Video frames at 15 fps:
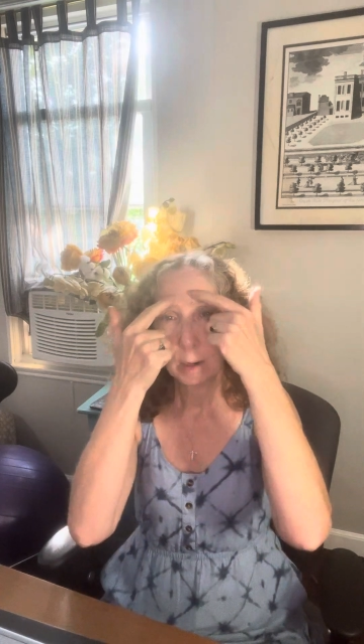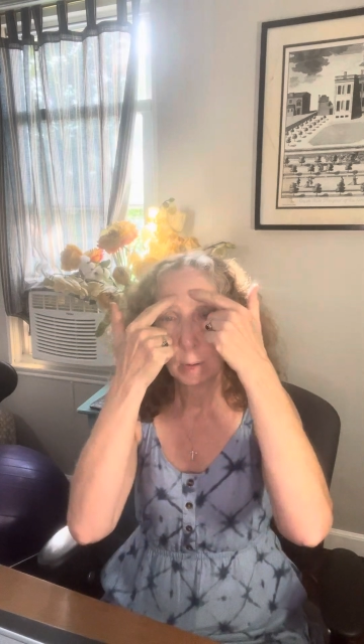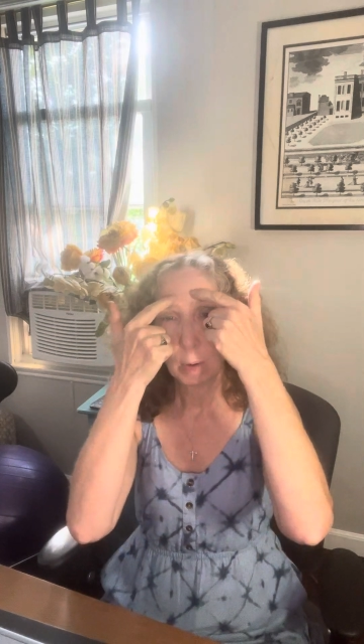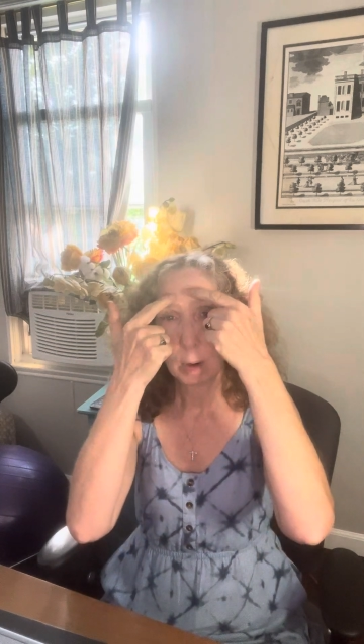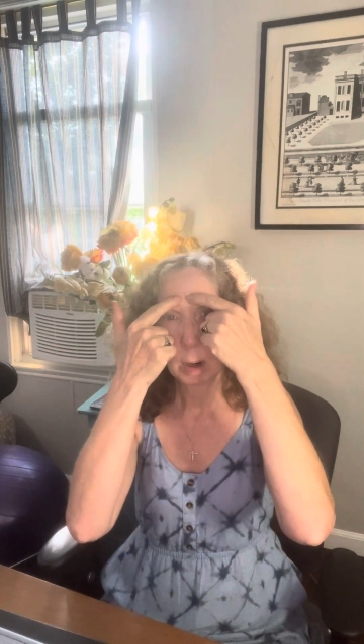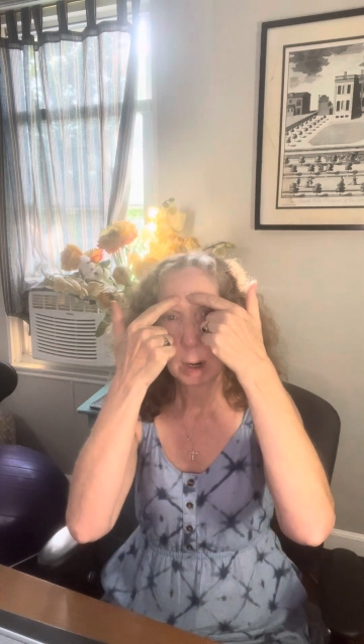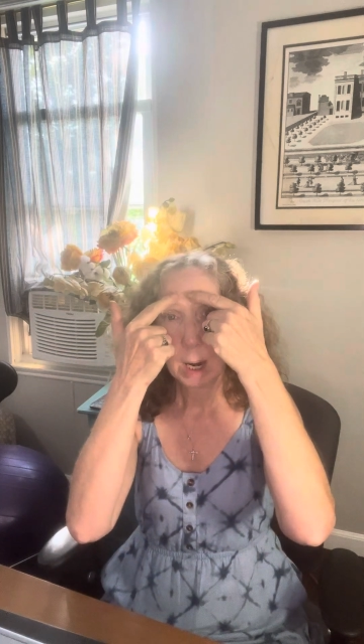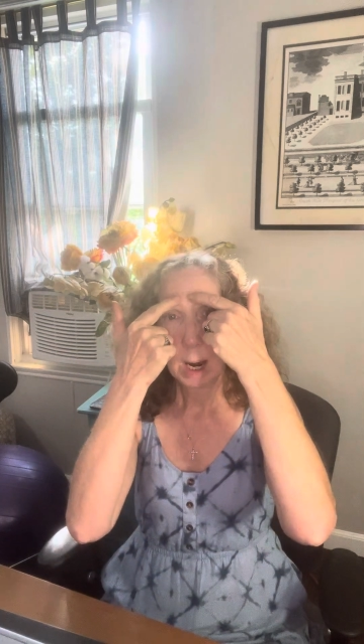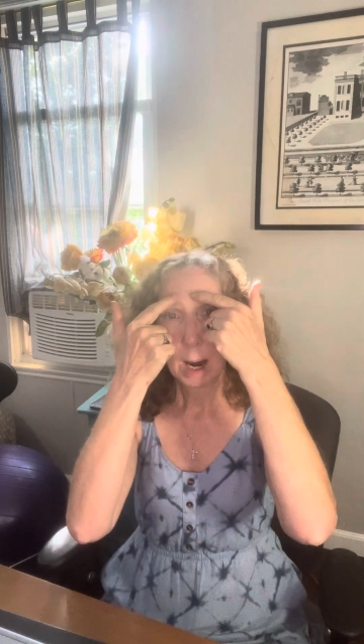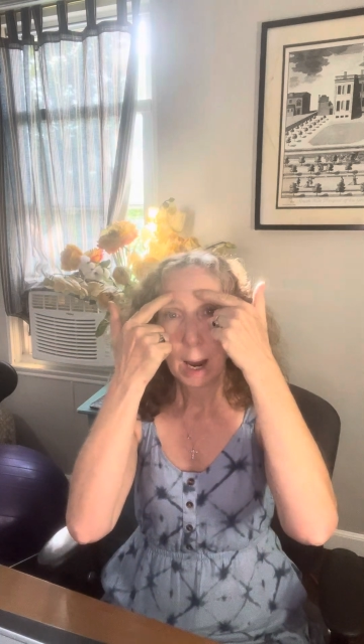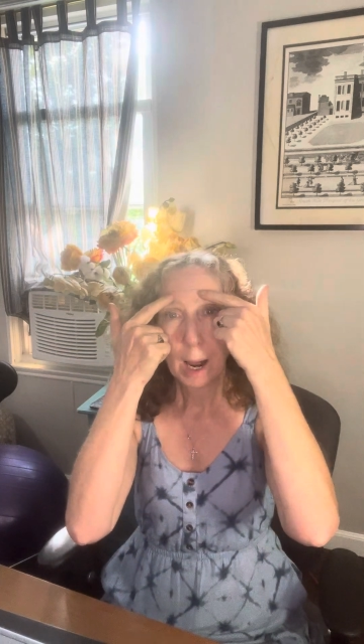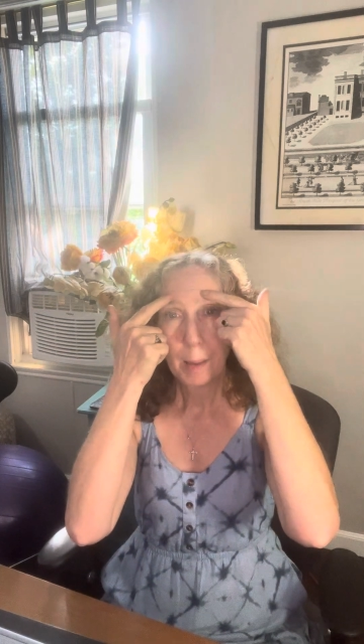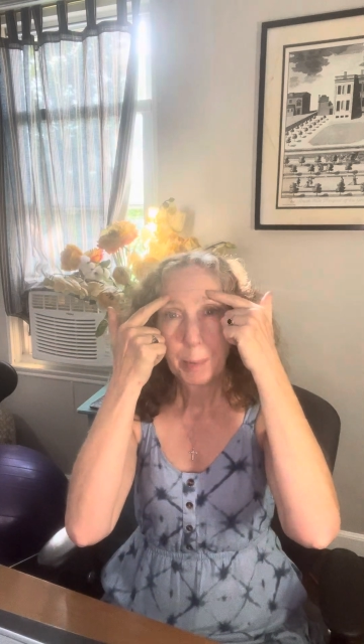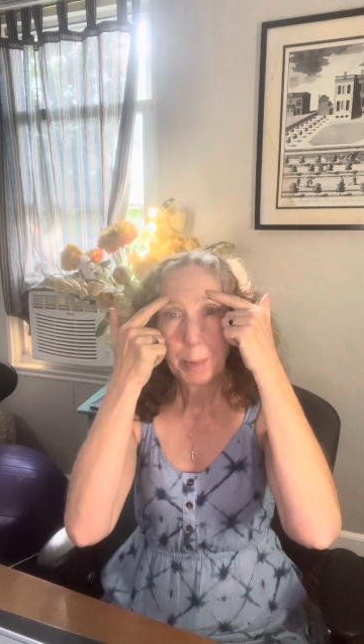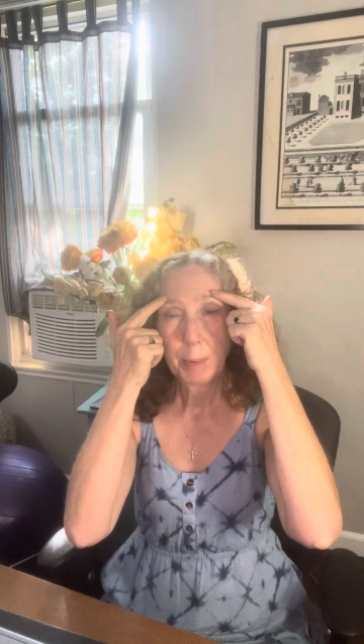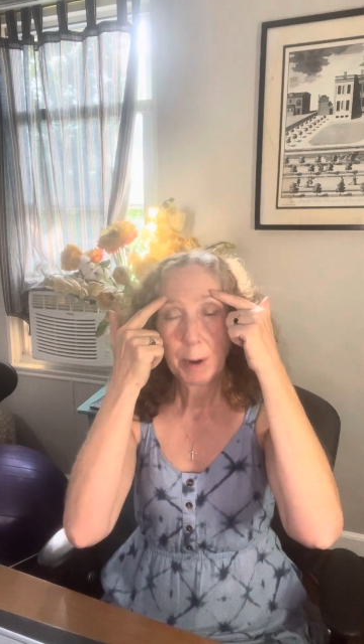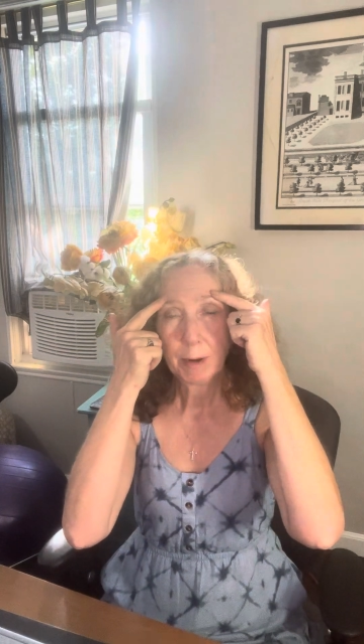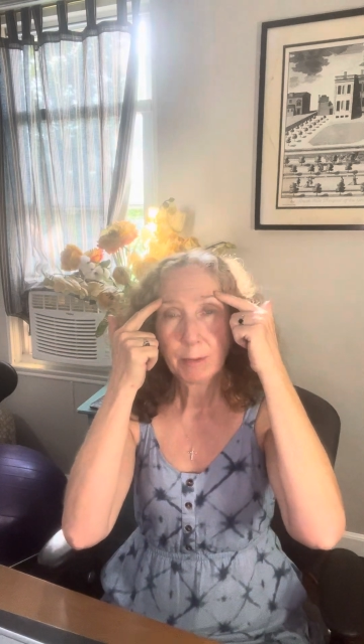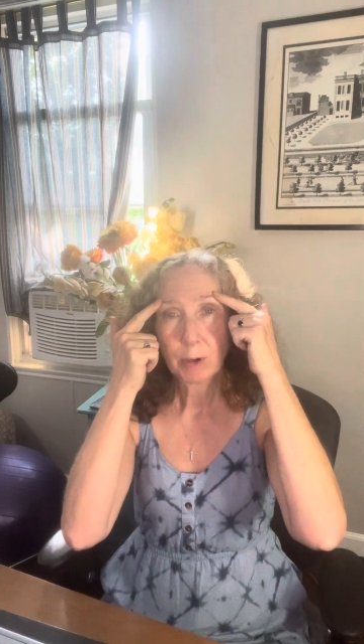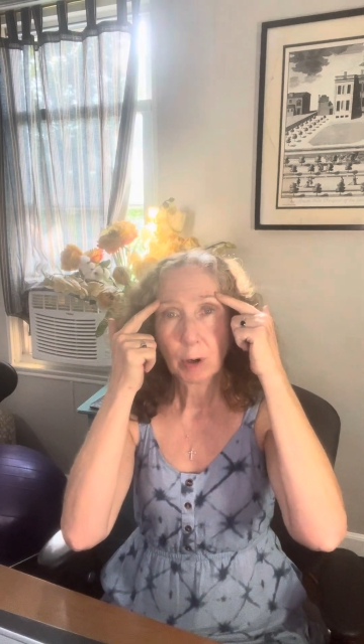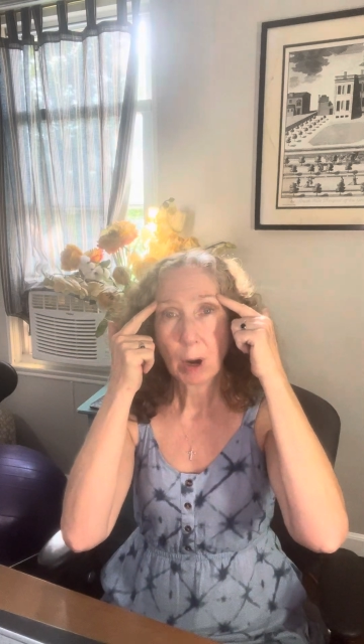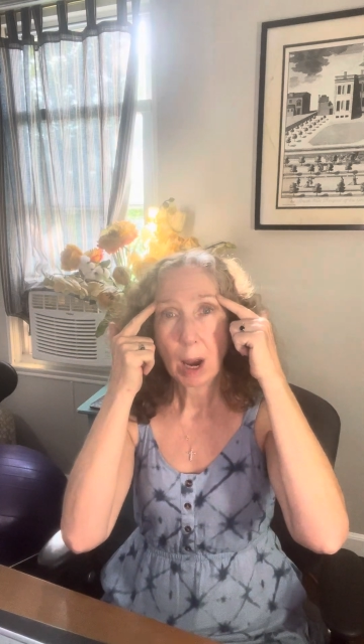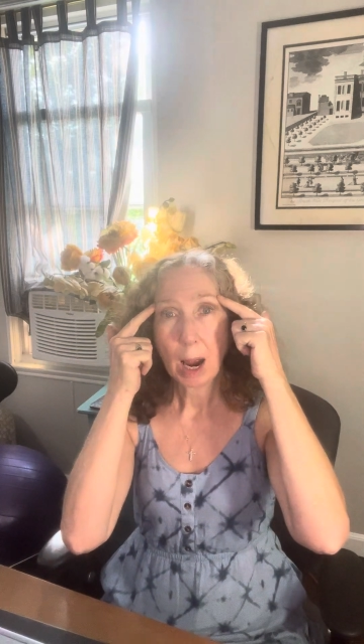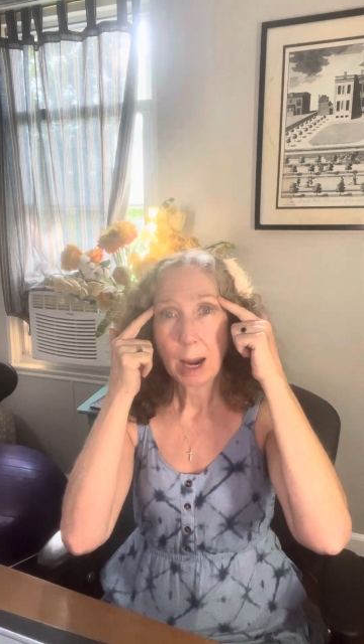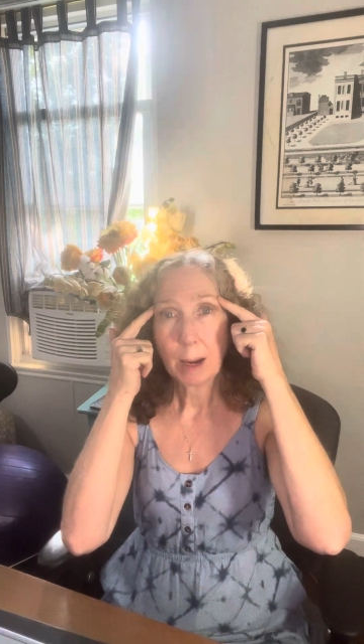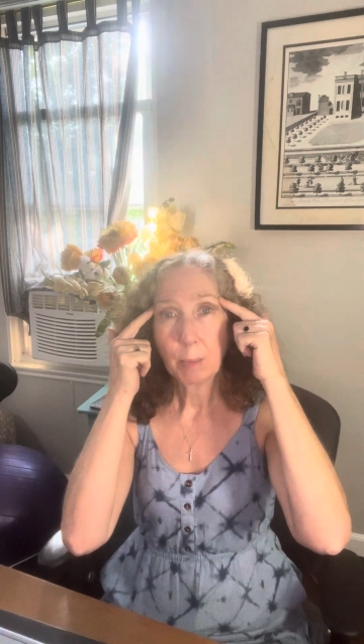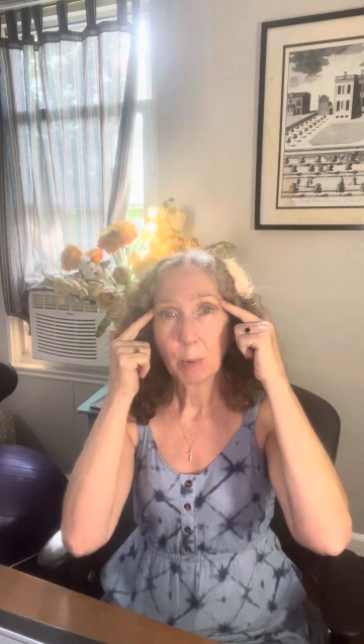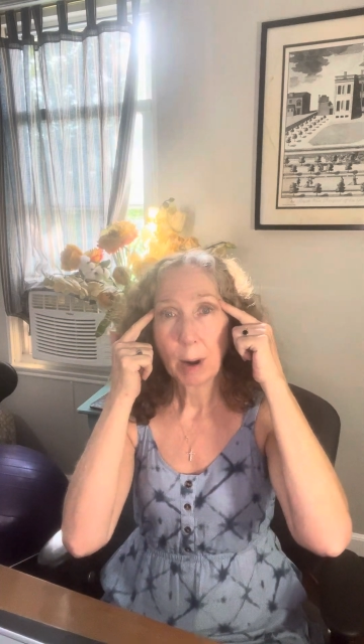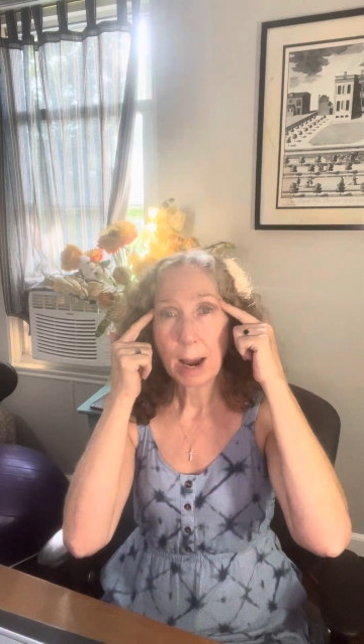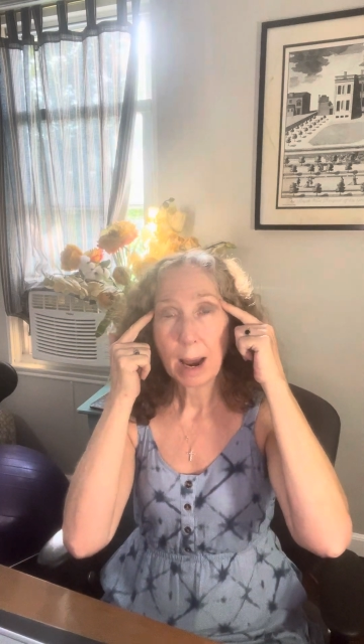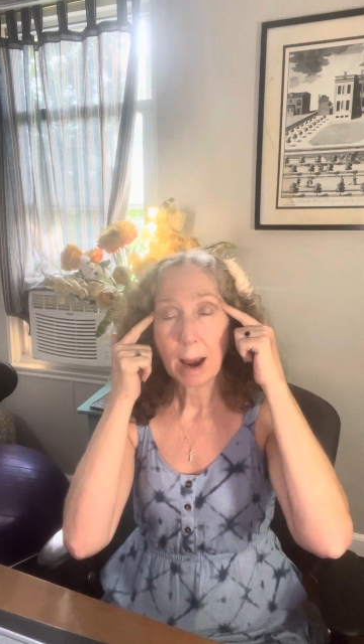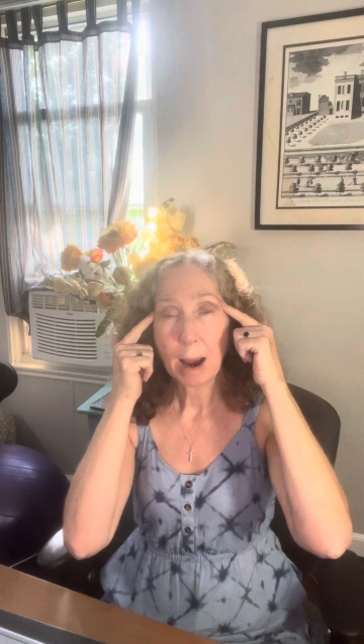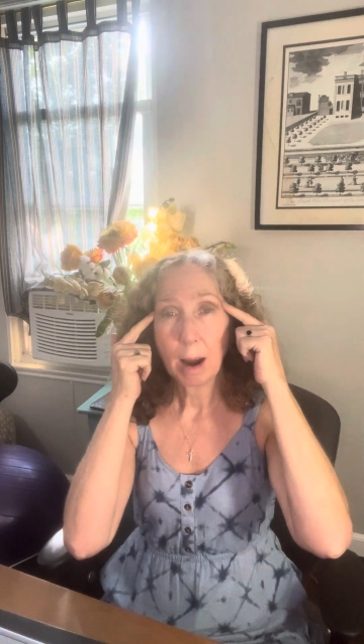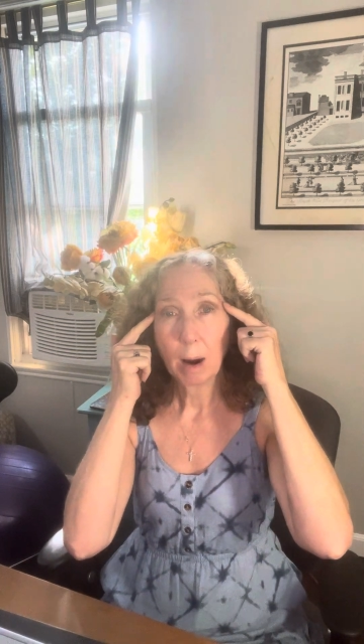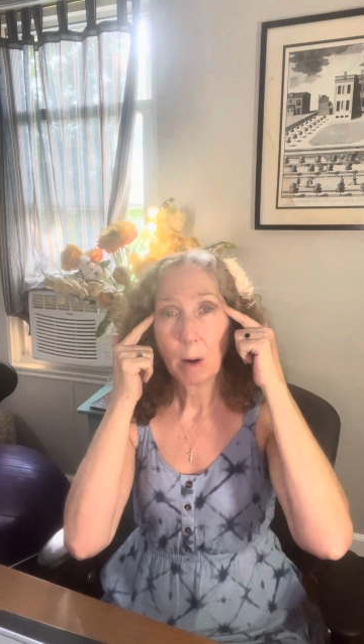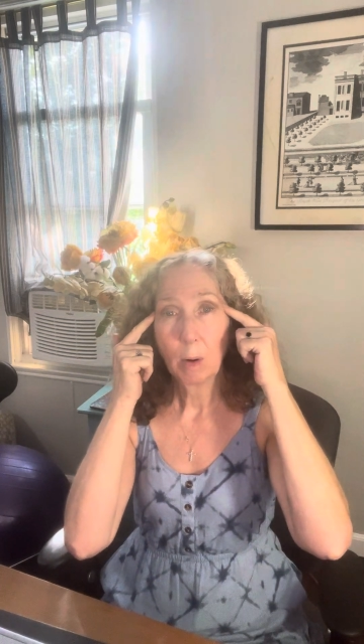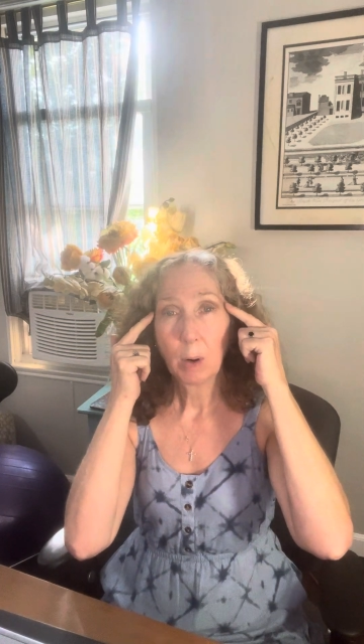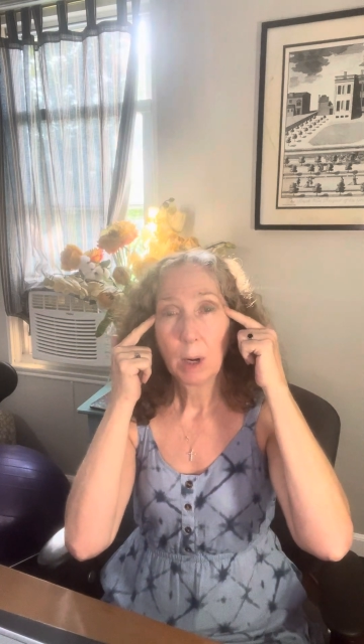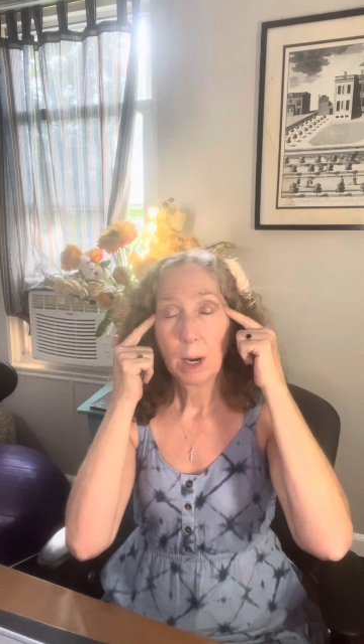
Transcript: or up above your eyebrow.